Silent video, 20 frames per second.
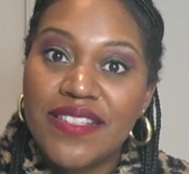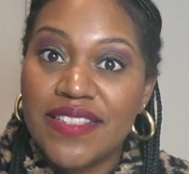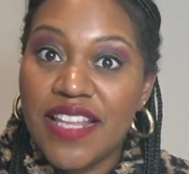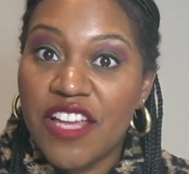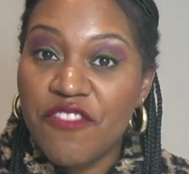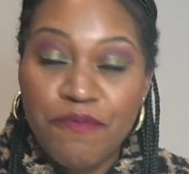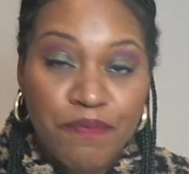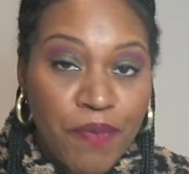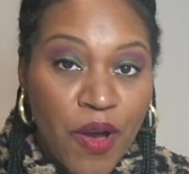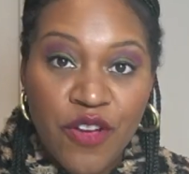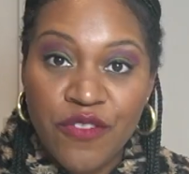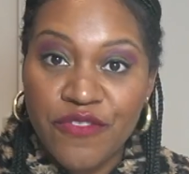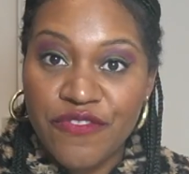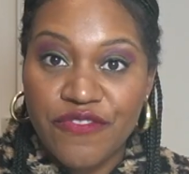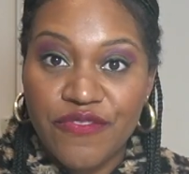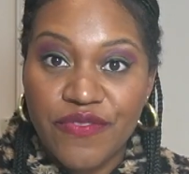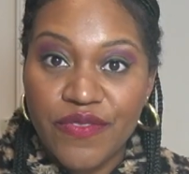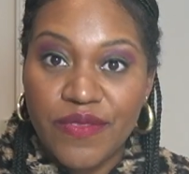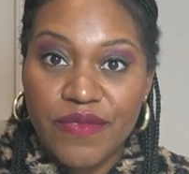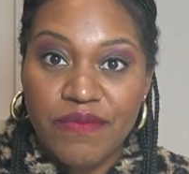They've
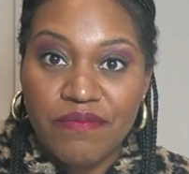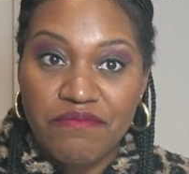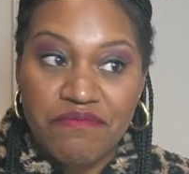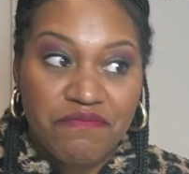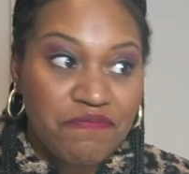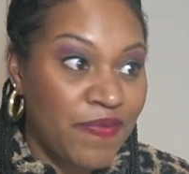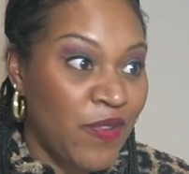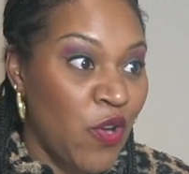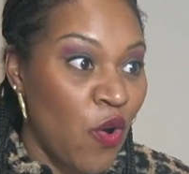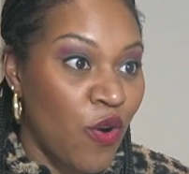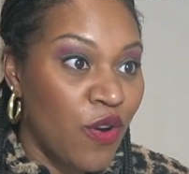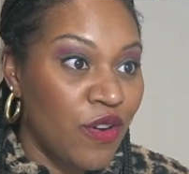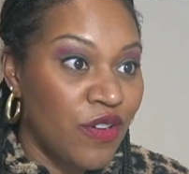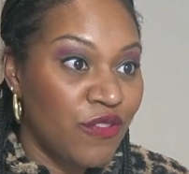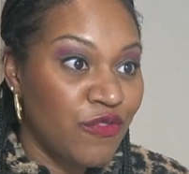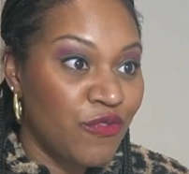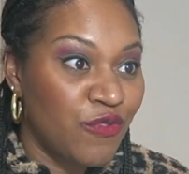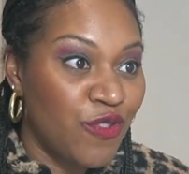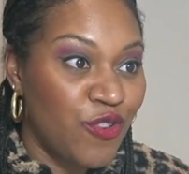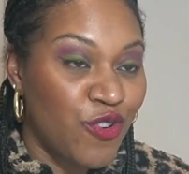both got
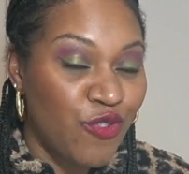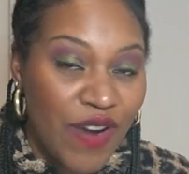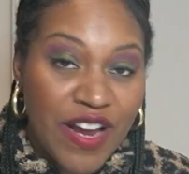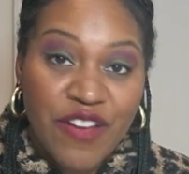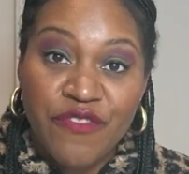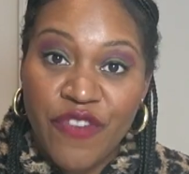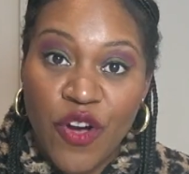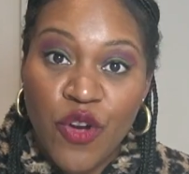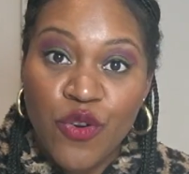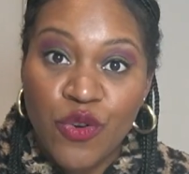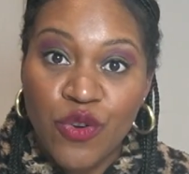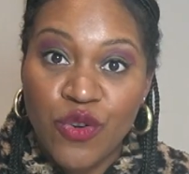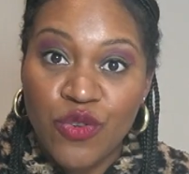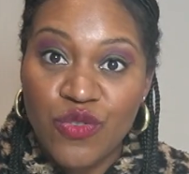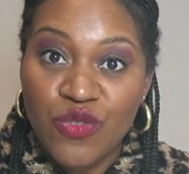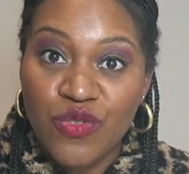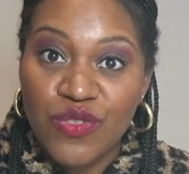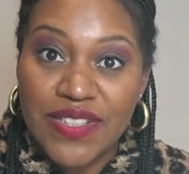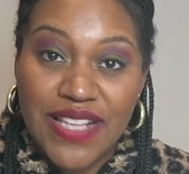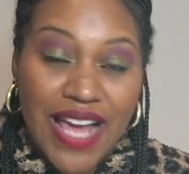great
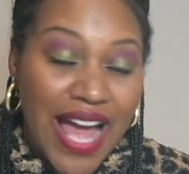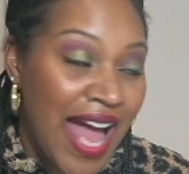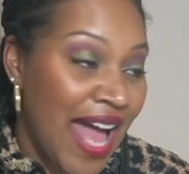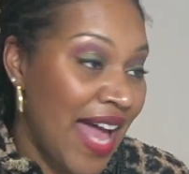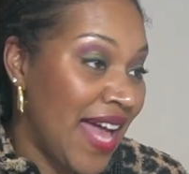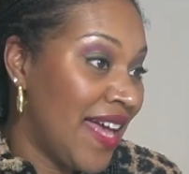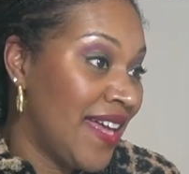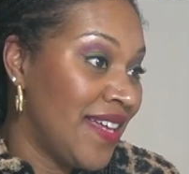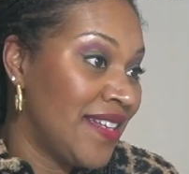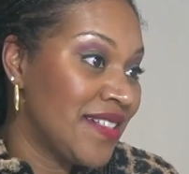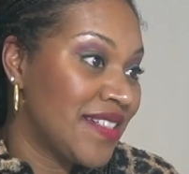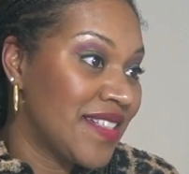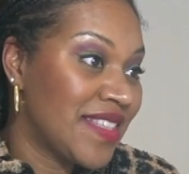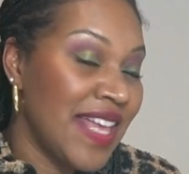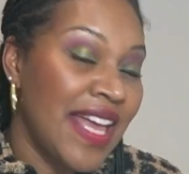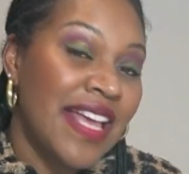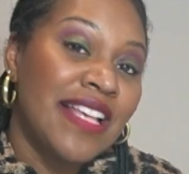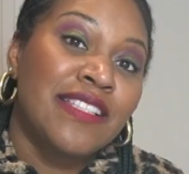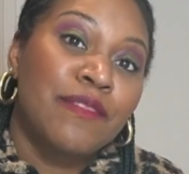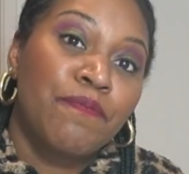vocals, and
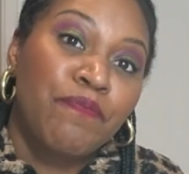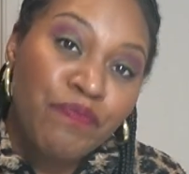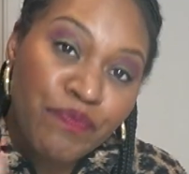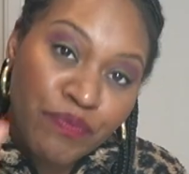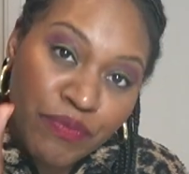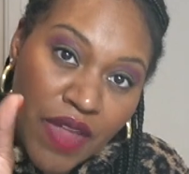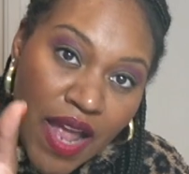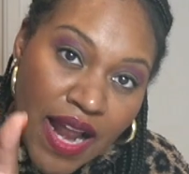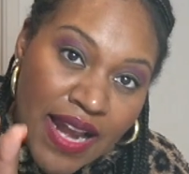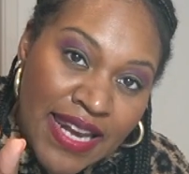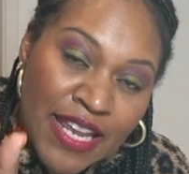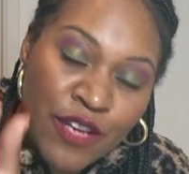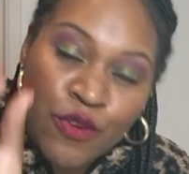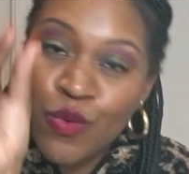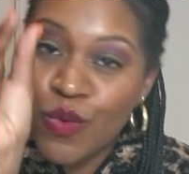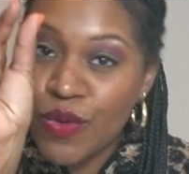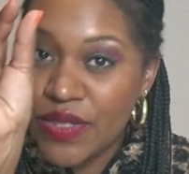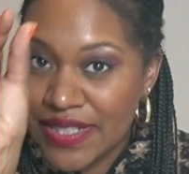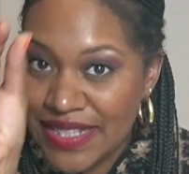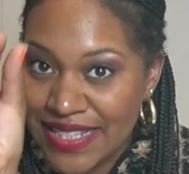there's
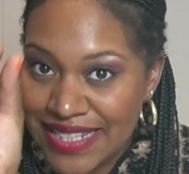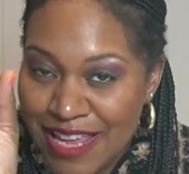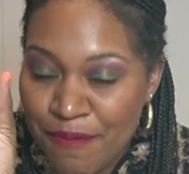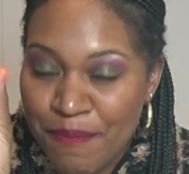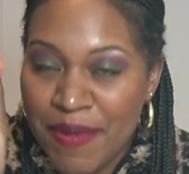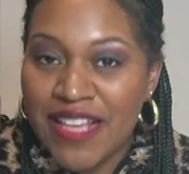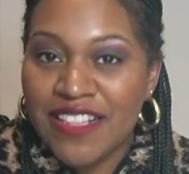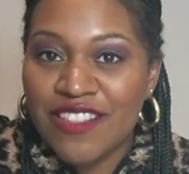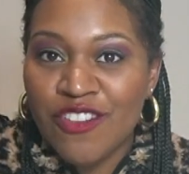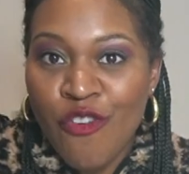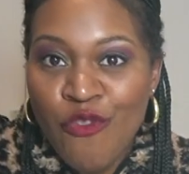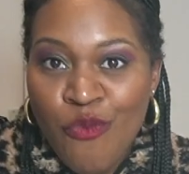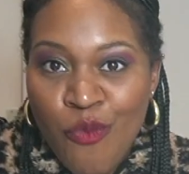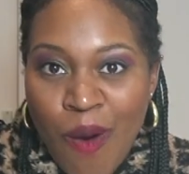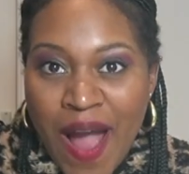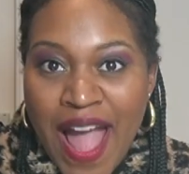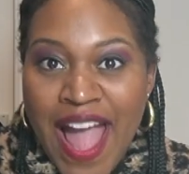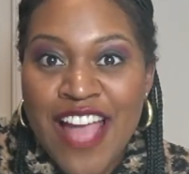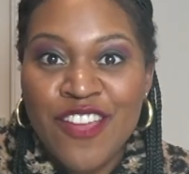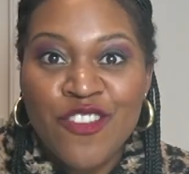little snippets of
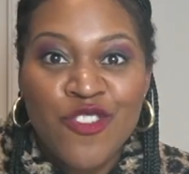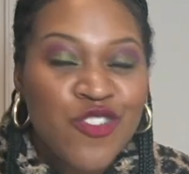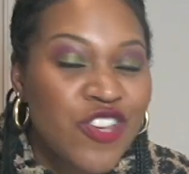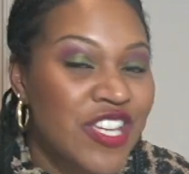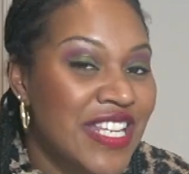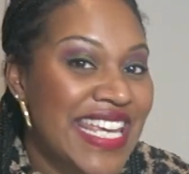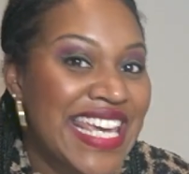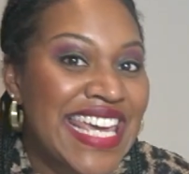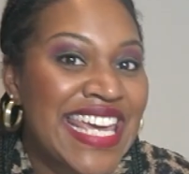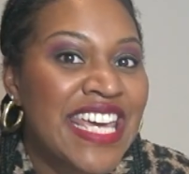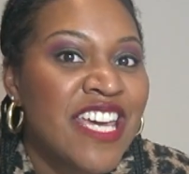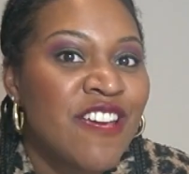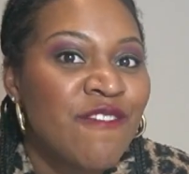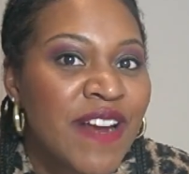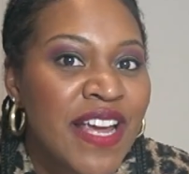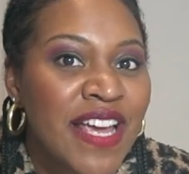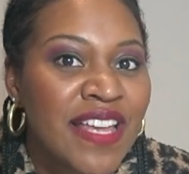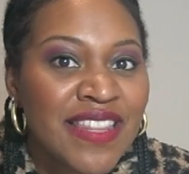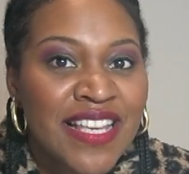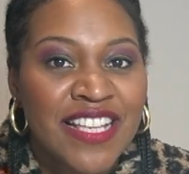where you can hear
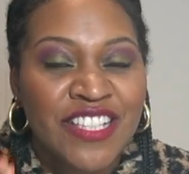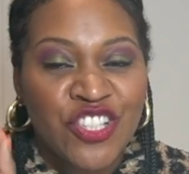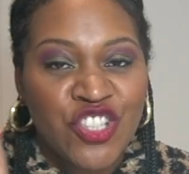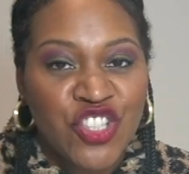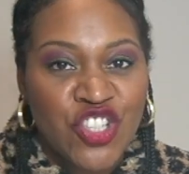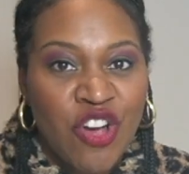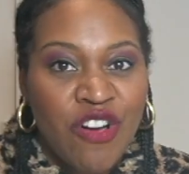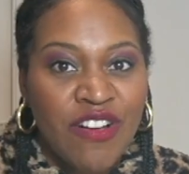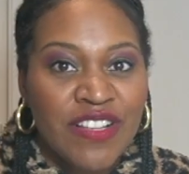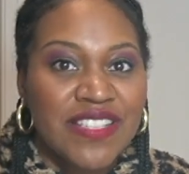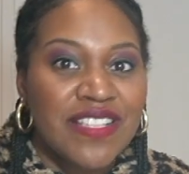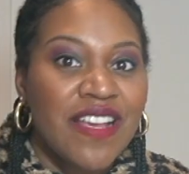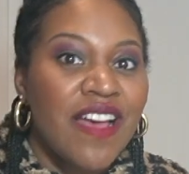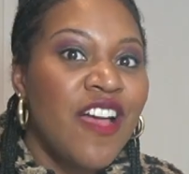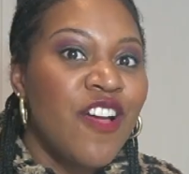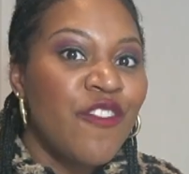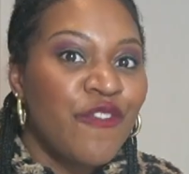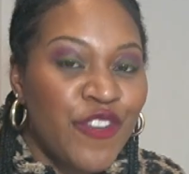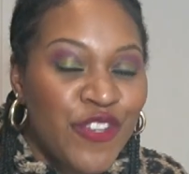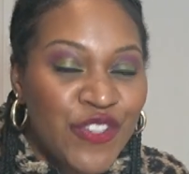it. There's a chance
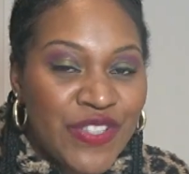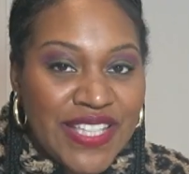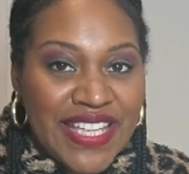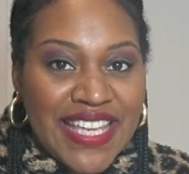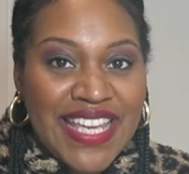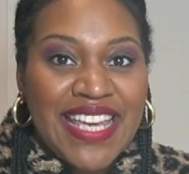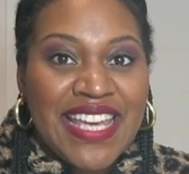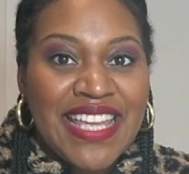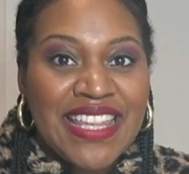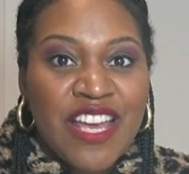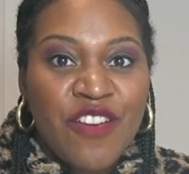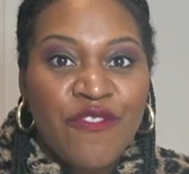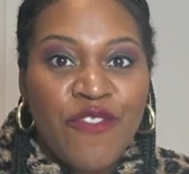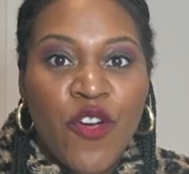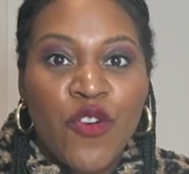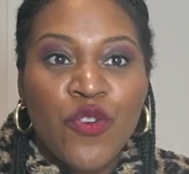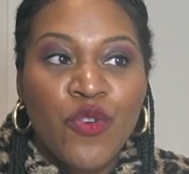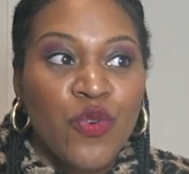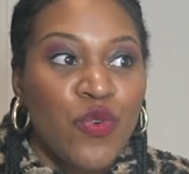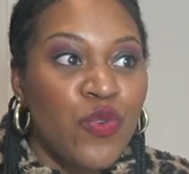for you to hear their
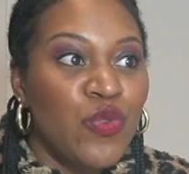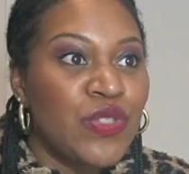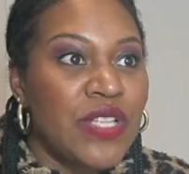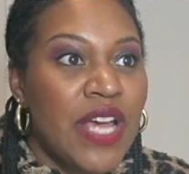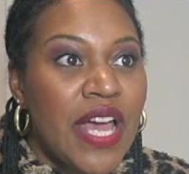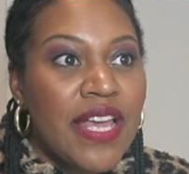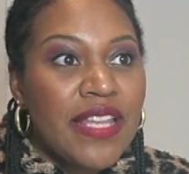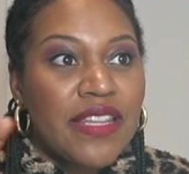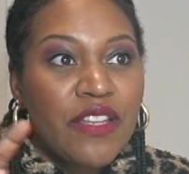vocals.